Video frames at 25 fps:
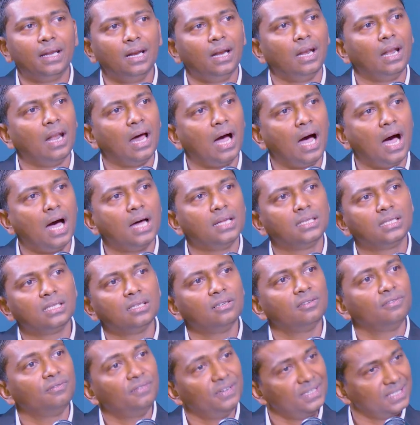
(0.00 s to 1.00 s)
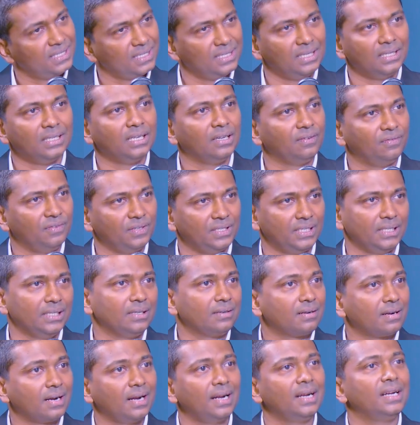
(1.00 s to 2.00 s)
a larger fiscal
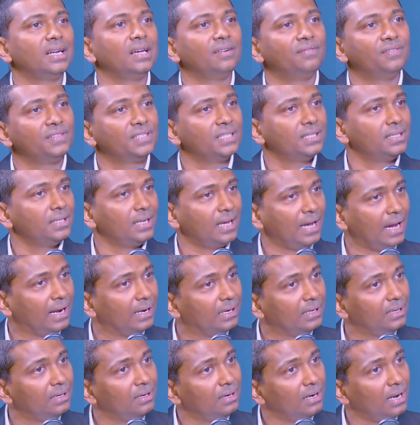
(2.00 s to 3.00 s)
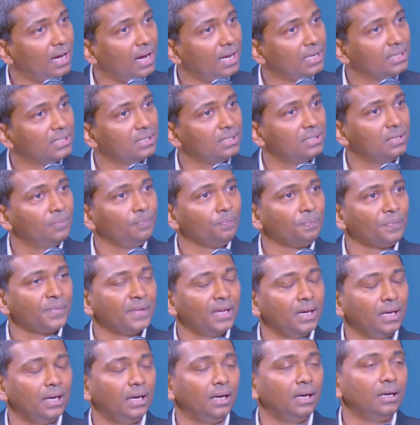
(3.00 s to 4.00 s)
deficit. Trade deficit and a larger
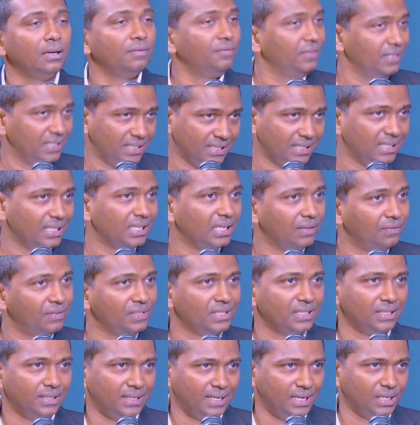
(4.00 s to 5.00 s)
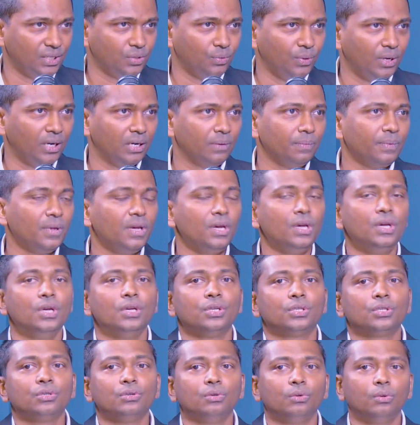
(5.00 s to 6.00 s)
fiscal deficit as well.
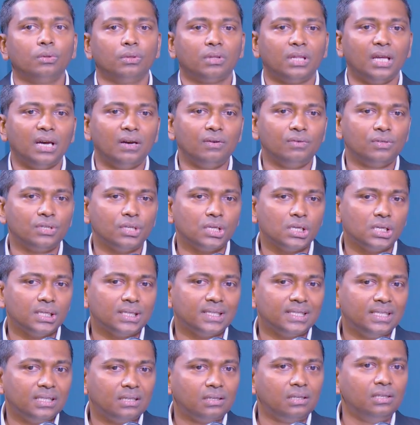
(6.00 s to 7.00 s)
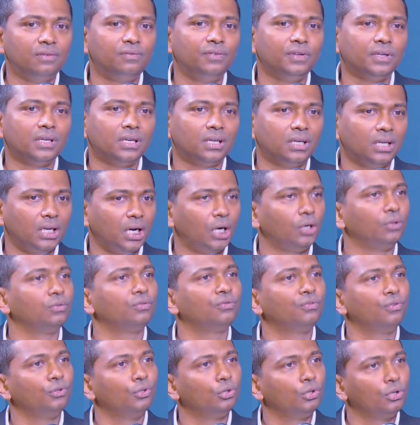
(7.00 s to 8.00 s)
So there was a significant
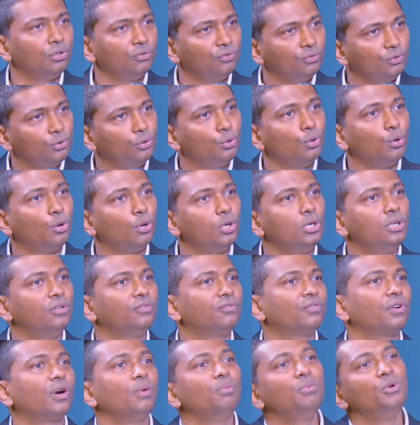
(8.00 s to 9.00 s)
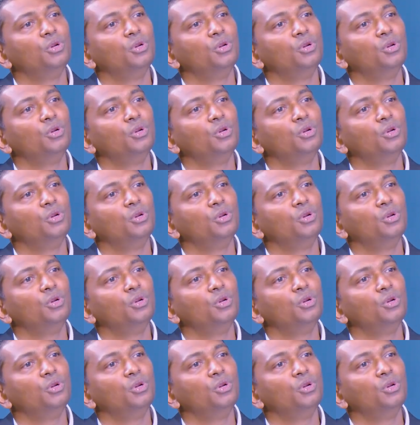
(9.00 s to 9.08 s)
outflow of gold from